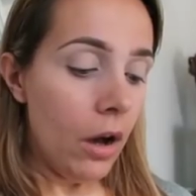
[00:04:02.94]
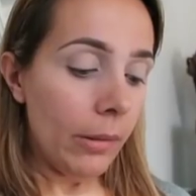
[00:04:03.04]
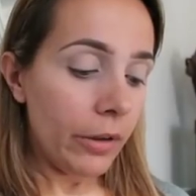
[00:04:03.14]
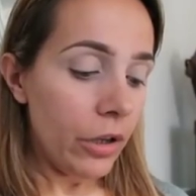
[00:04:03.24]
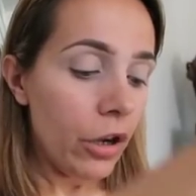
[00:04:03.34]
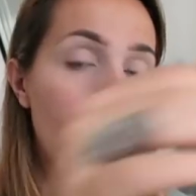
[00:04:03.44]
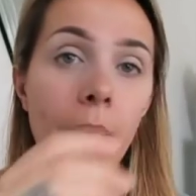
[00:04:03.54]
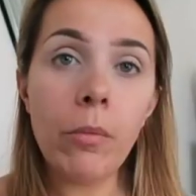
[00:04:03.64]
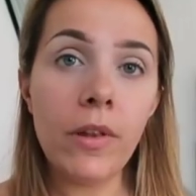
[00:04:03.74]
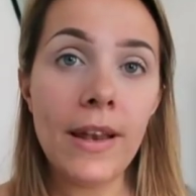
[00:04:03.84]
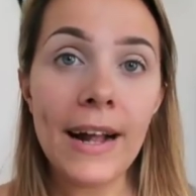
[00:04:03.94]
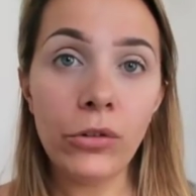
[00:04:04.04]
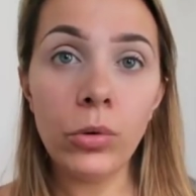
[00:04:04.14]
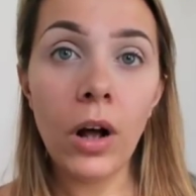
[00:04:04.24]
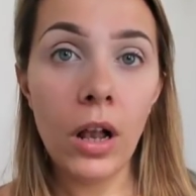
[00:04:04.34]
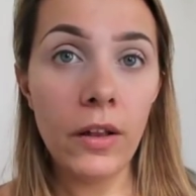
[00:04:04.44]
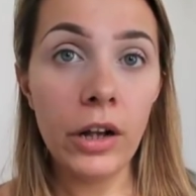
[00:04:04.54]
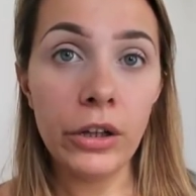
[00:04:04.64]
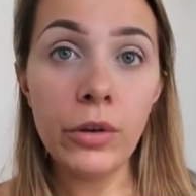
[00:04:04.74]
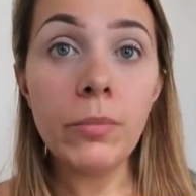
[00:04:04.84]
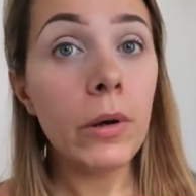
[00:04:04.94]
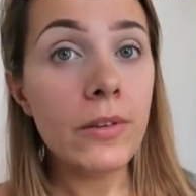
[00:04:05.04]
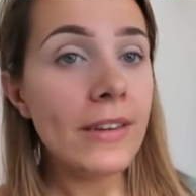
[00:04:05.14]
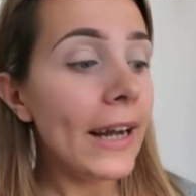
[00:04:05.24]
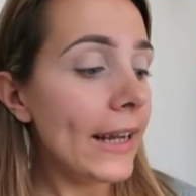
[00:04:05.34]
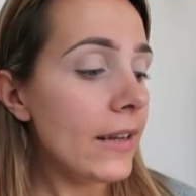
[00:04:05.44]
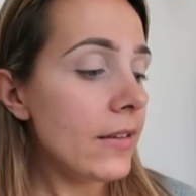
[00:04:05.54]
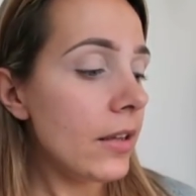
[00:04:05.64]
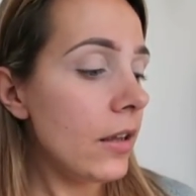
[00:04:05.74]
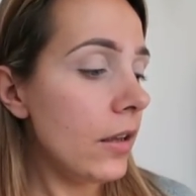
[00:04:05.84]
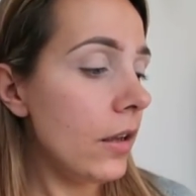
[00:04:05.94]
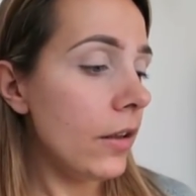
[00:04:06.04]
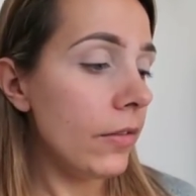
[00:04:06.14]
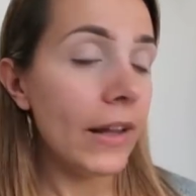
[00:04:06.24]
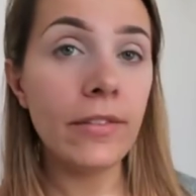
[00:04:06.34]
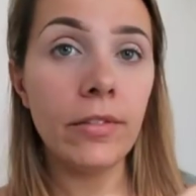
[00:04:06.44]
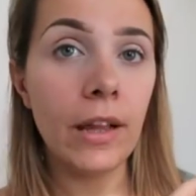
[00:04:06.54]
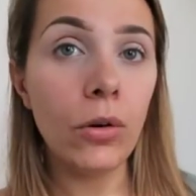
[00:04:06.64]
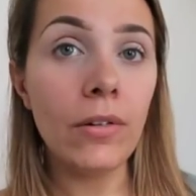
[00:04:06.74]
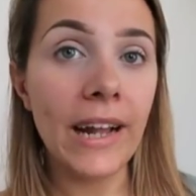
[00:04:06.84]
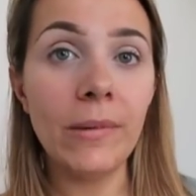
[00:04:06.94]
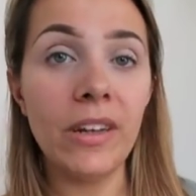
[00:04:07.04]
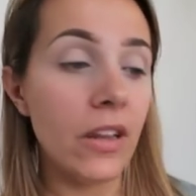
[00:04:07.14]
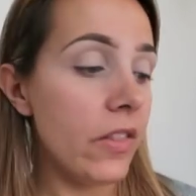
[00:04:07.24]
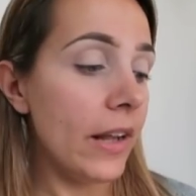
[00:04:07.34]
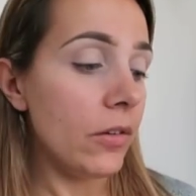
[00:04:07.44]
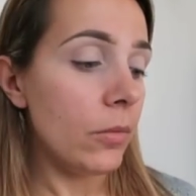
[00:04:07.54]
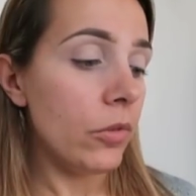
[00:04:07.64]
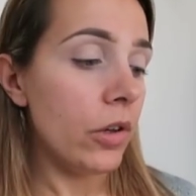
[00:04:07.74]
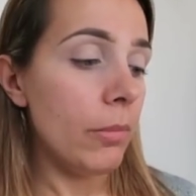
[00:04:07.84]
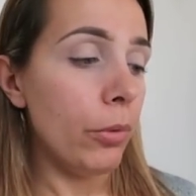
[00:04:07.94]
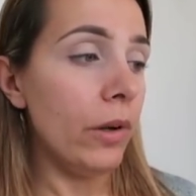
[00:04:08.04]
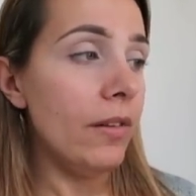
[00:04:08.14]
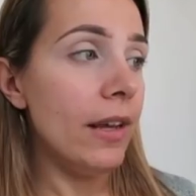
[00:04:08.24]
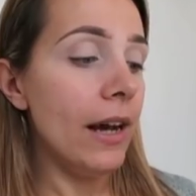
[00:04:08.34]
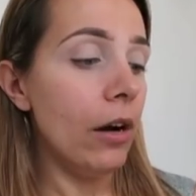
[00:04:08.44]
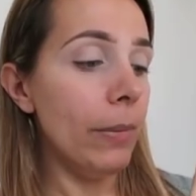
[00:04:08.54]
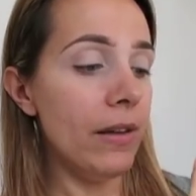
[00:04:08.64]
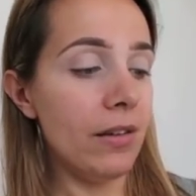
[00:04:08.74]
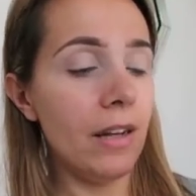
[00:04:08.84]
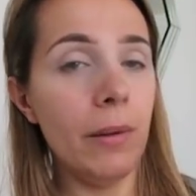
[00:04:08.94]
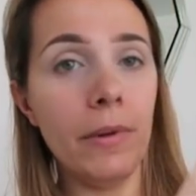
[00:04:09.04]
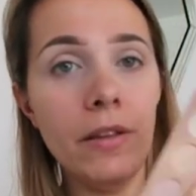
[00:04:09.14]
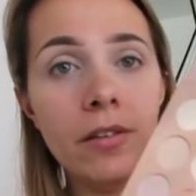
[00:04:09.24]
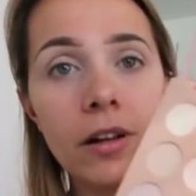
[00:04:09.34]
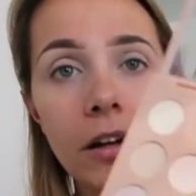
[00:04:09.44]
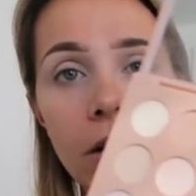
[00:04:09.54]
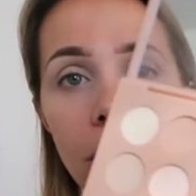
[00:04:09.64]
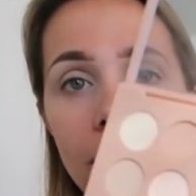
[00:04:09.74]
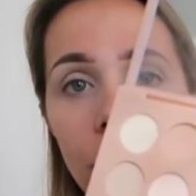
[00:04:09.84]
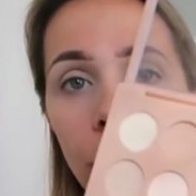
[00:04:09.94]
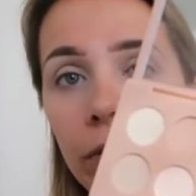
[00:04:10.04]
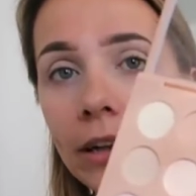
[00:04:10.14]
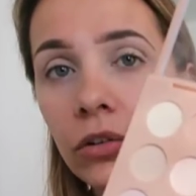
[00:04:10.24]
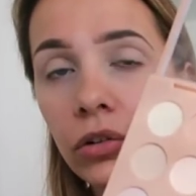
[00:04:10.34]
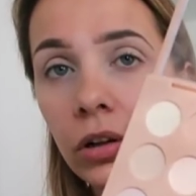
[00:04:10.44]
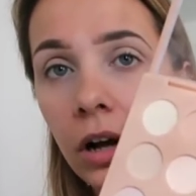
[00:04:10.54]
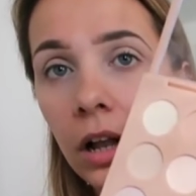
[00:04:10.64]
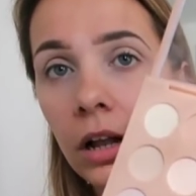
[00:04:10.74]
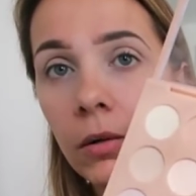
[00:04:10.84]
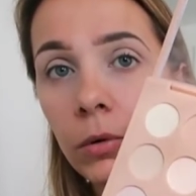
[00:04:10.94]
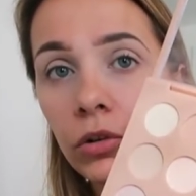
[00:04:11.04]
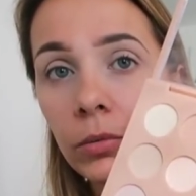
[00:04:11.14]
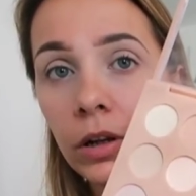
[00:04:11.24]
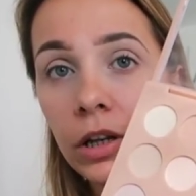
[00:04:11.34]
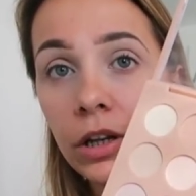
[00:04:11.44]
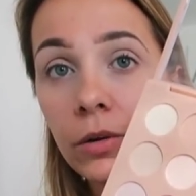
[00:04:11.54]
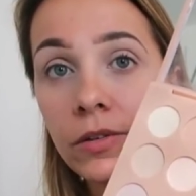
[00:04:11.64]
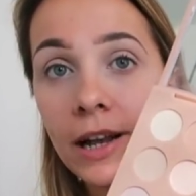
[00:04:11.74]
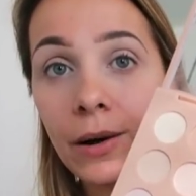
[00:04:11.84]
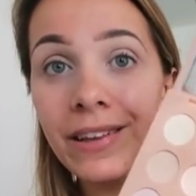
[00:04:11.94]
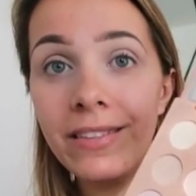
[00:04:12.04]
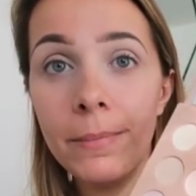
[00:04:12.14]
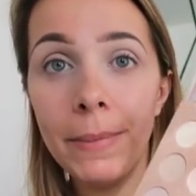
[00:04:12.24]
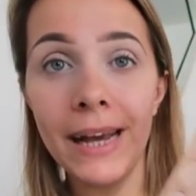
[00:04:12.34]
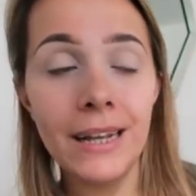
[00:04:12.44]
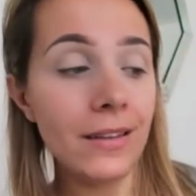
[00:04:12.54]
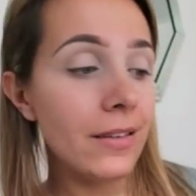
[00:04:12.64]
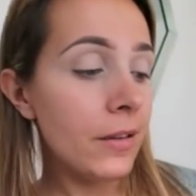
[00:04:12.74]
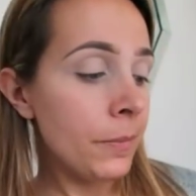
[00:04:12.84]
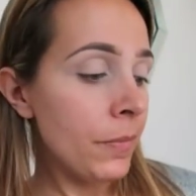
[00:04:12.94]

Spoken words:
I'm going to go in with a natural colour that I use most days. They're not named anything, so I'm just going to point it out basically. But this is like a nice orange colour, which I'm going to use now as the base.